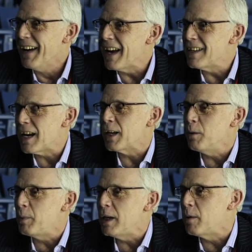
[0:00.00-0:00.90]

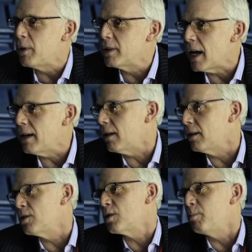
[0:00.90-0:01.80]
Encyclopedia Britannica
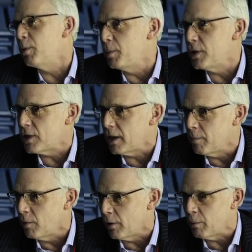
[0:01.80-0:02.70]
doesn't publish
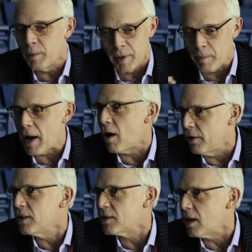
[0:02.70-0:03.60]
anymore. It would be about
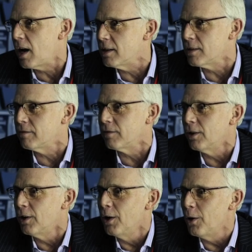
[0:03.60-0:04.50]
on the size of
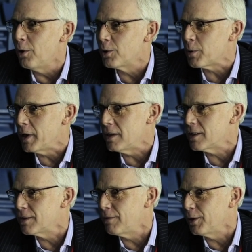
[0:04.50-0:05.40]
all
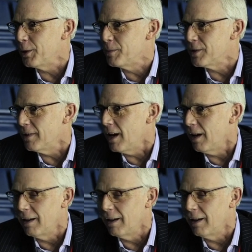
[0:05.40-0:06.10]
26 volumes of that.